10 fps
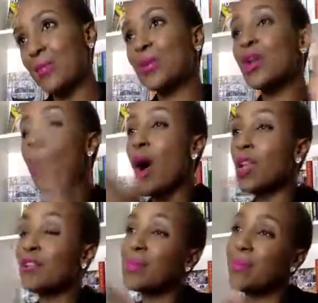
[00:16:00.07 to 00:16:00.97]
Put all
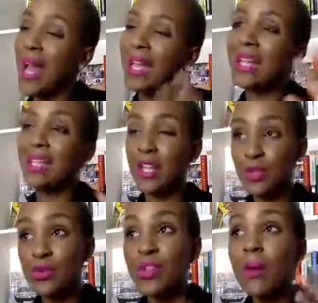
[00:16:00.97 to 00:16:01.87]
of it back in and
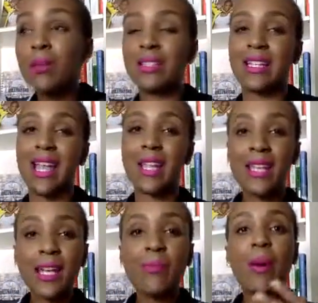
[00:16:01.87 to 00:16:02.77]
you double it again.
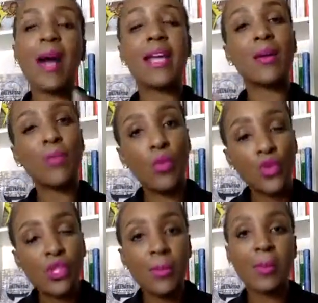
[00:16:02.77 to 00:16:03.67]
Keep buying more
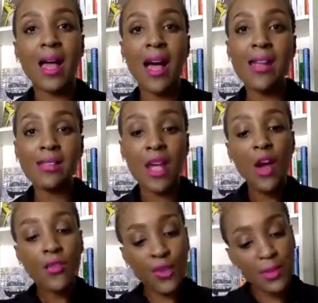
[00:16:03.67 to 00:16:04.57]
supplies
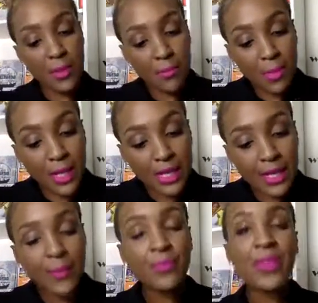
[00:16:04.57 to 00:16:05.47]
from the
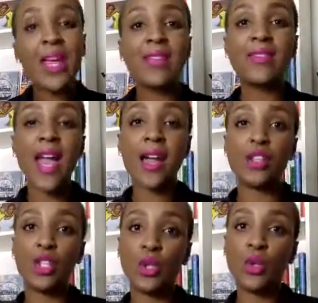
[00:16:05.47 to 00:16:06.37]
money
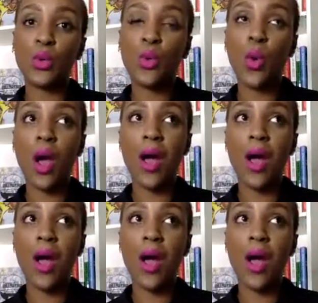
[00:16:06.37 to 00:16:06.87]
that you